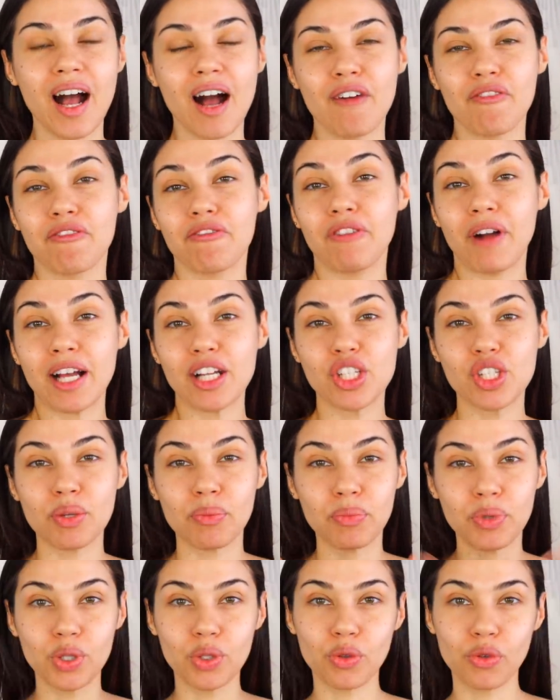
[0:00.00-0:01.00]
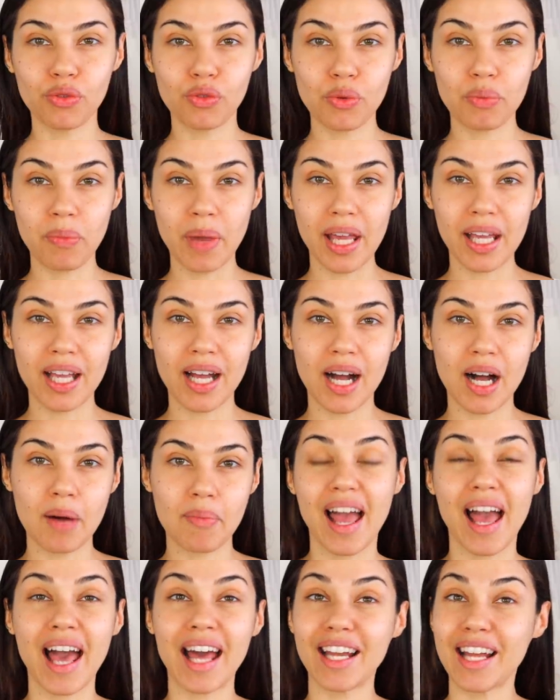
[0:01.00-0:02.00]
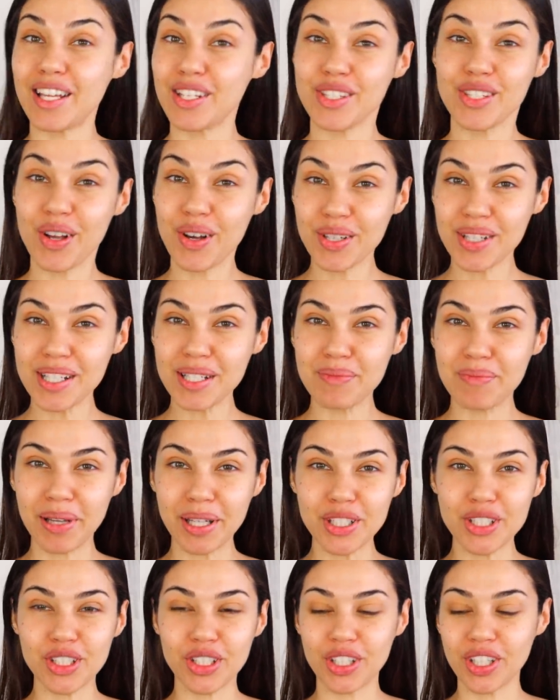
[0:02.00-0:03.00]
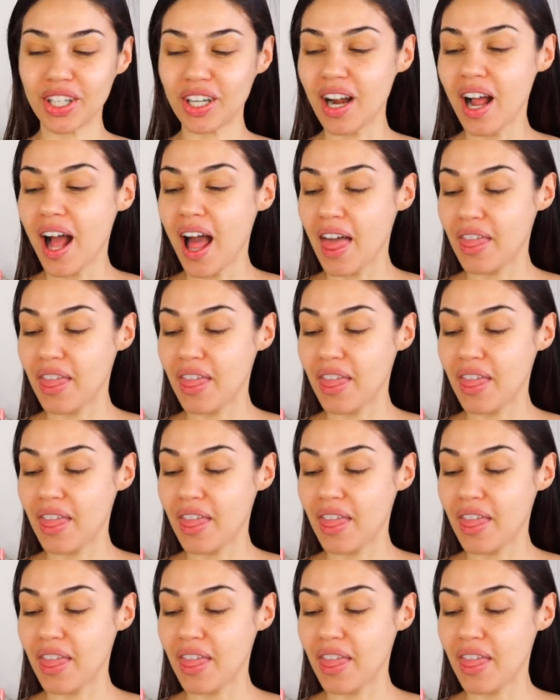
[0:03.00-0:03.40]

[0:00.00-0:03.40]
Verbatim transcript: fresh, beautiful makeup. And I saw this picture.